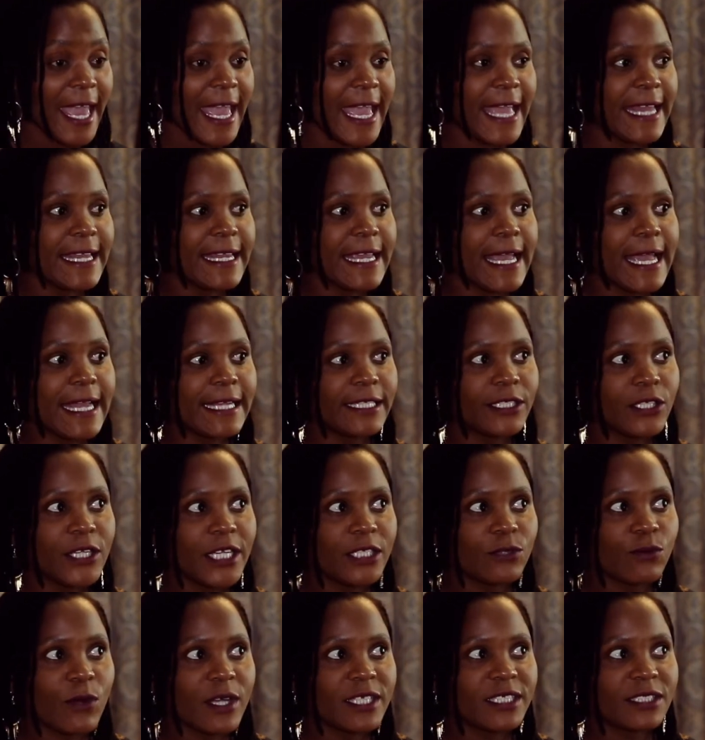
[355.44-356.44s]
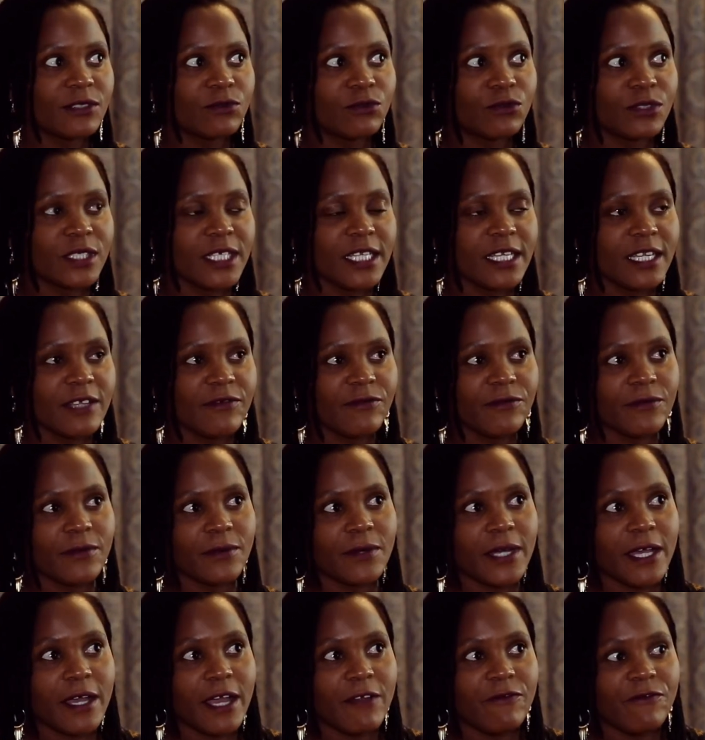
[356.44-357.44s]
And it was really
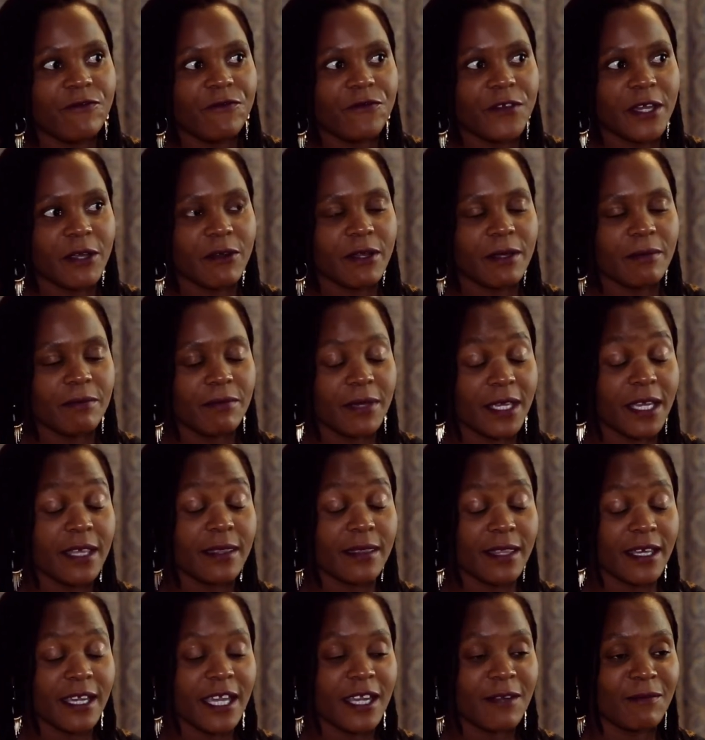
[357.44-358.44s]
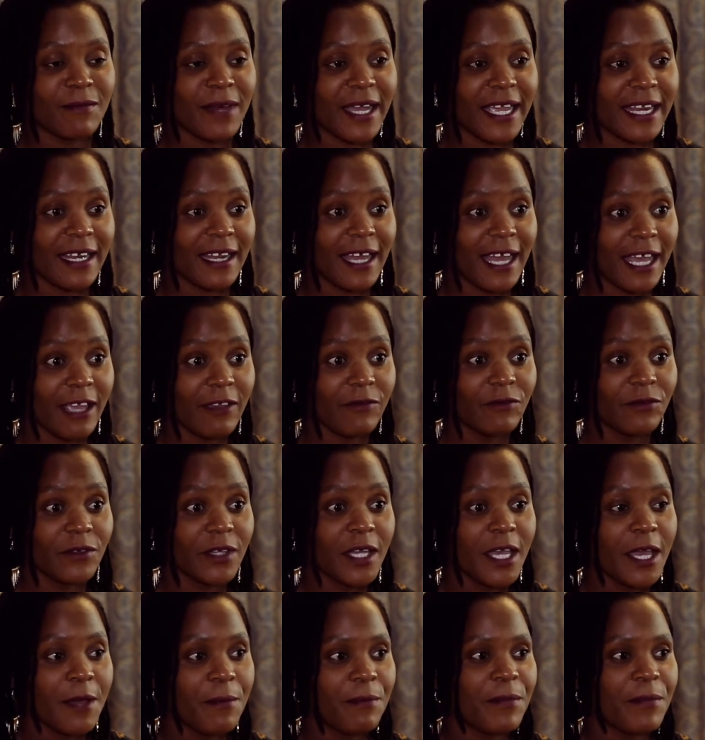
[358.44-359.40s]
a very big thing in my life,